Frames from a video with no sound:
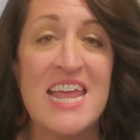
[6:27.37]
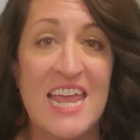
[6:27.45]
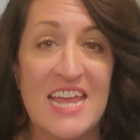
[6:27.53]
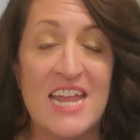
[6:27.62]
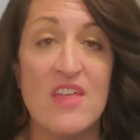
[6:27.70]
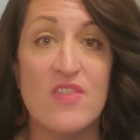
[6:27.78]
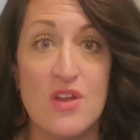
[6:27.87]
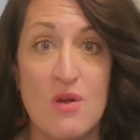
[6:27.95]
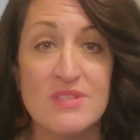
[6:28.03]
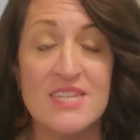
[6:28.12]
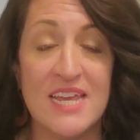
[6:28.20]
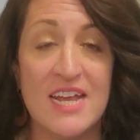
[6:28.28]
in the
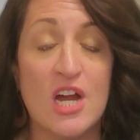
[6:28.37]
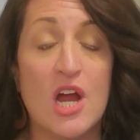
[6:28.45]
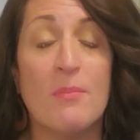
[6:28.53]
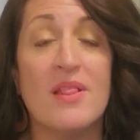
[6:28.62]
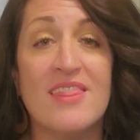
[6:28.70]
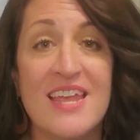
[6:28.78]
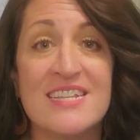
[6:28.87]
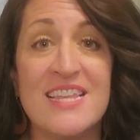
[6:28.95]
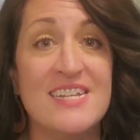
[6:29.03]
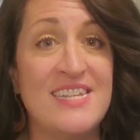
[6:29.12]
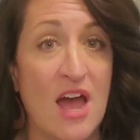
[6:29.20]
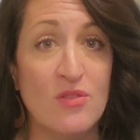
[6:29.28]
notes here. Please
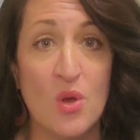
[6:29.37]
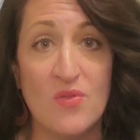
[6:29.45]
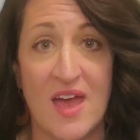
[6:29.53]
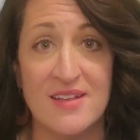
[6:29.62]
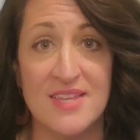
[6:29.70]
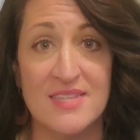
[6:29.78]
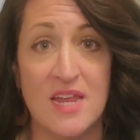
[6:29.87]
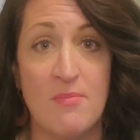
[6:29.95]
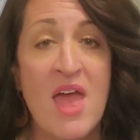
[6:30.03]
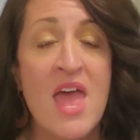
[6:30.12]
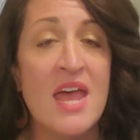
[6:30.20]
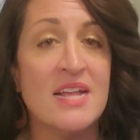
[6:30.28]
download that system.
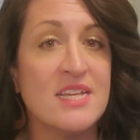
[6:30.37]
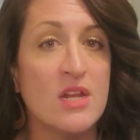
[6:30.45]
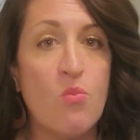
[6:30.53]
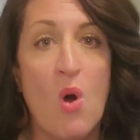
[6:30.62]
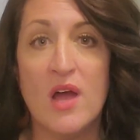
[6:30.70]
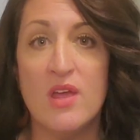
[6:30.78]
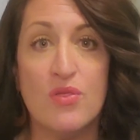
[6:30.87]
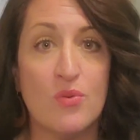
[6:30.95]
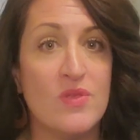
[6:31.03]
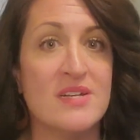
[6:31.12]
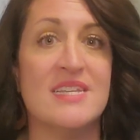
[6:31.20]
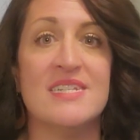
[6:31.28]
It's going to walk you through
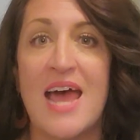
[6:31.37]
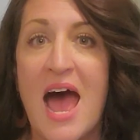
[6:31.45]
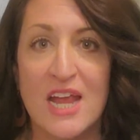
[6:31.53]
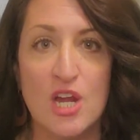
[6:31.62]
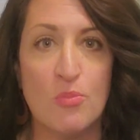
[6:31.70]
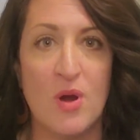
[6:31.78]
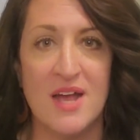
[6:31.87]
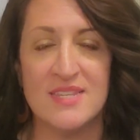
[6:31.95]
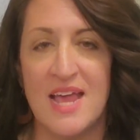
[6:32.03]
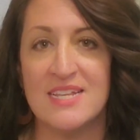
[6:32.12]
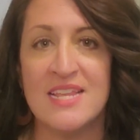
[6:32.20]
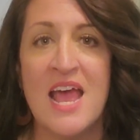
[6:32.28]
this entire
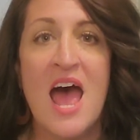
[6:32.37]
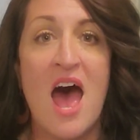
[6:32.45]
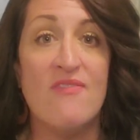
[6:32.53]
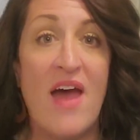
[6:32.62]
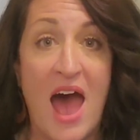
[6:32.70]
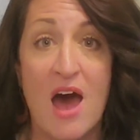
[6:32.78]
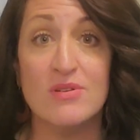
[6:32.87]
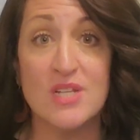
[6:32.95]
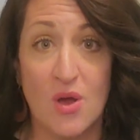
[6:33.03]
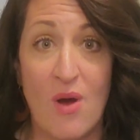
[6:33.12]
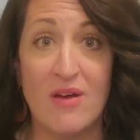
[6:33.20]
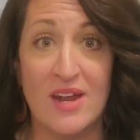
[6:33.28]
process of how to
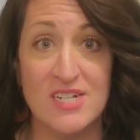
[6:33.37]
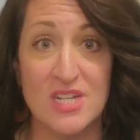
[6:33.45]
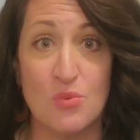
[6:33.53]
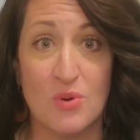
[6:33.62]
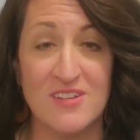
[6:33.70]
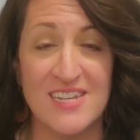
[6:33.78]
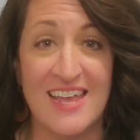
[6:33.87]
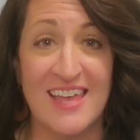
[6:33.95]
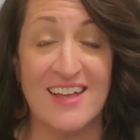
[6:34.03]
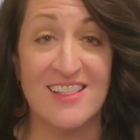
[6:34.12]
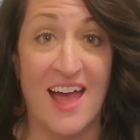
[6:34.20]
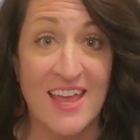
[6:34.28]
go out into the world and
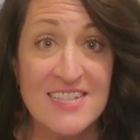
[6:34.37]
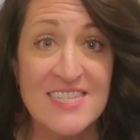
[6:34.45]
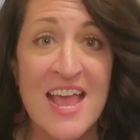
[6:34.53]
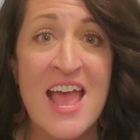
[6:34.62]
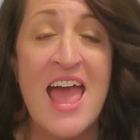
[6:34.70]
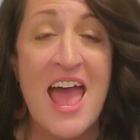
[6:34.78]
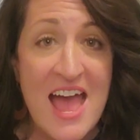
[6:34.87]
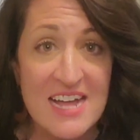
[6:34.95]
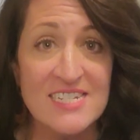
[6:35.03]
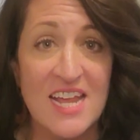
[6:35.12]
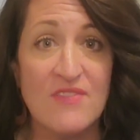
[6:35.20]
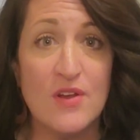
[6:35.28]
get clients.
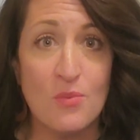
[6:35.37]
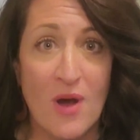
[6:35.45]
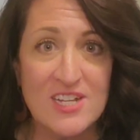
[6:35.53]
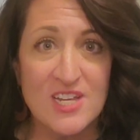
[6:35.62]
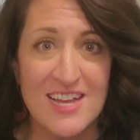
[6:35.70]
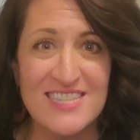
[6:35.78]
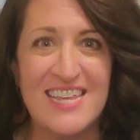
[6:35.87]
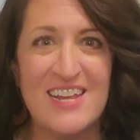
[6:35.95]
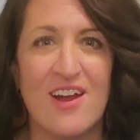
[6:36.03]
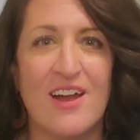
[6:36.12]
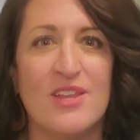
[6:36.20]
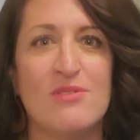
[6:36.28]
And if you're watching us
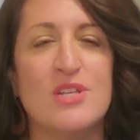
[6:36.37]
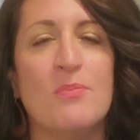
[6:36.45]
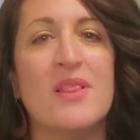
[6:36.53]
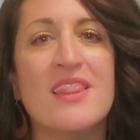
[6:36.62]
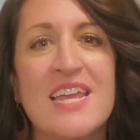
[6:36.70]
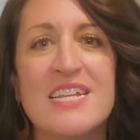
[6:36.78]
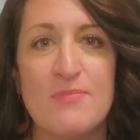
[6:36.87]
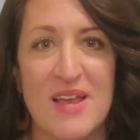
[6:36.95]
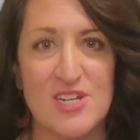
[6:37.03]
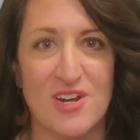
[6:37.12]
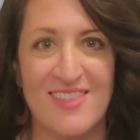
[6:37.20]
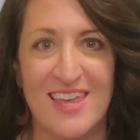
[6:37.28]
here on YouTube, please make
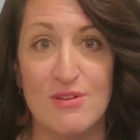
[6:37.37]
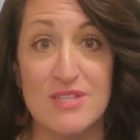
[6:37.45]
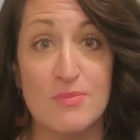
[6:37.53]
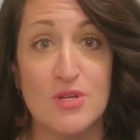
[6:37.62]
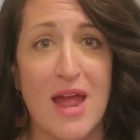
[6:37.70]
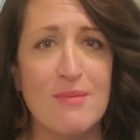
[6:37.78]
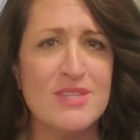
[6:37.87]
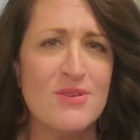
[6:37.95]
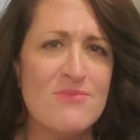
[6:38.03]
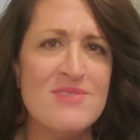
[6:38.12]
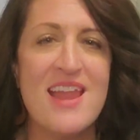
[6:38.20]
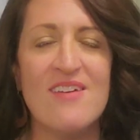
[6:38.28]
sure that you subscribe so
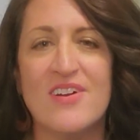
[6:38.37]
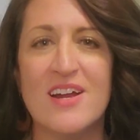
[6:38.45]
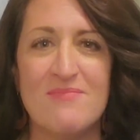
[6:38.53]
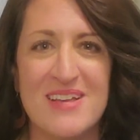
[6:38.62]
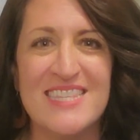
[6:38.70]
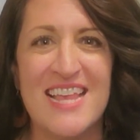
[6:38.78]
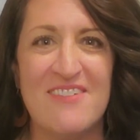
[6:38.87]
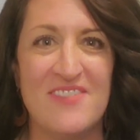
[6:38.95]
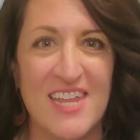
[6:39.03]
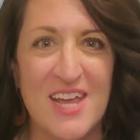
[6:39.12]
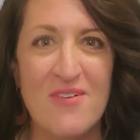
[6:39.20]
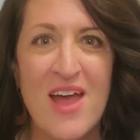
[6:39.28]
you never miss a
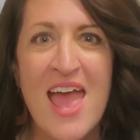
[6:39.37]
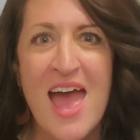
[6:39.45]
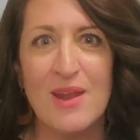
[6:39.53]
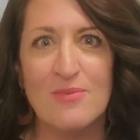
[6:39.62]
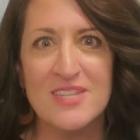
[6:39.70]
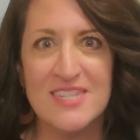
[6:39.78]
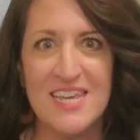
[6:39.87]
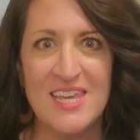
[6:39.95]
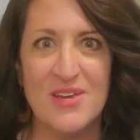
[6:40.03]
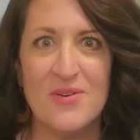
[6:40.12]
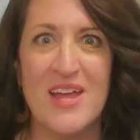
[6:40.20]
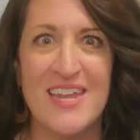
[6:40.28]
video, and we'll see
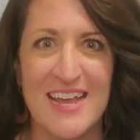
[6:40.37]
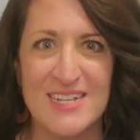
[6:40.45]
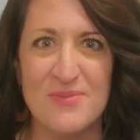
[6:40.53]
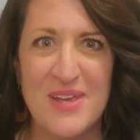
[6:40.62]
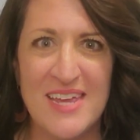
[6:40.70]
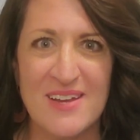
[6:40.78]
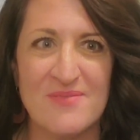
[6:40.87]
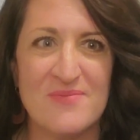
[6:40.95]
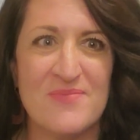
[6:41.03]
you next week.